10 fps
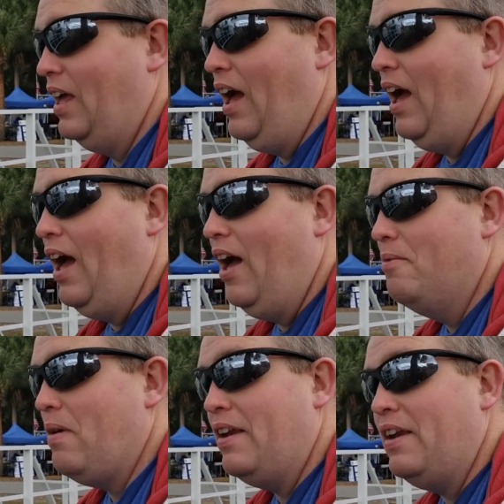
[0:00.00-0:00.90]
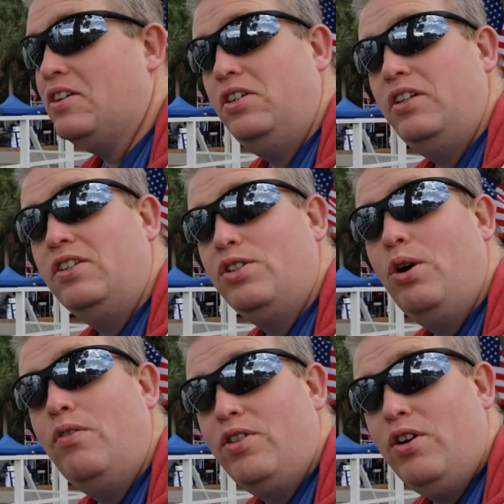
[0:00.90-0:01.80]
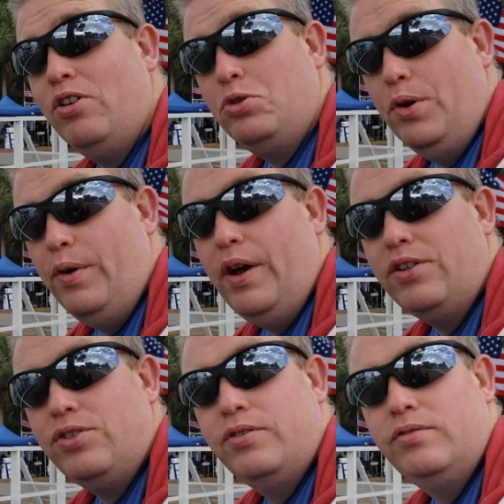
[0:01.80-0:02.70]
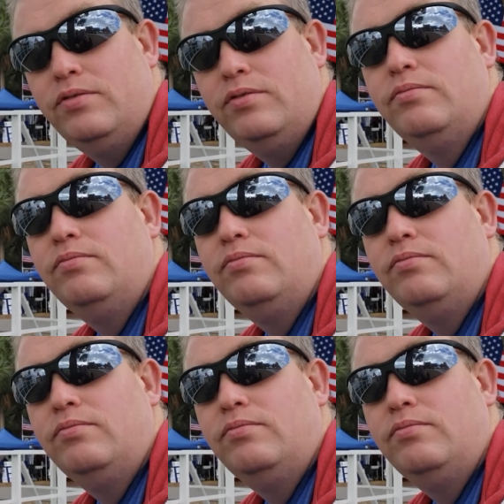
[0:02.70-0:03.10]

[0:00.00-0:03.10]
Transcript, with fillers: Um, I'd actually like to go over to the archery range. Mm -hmm.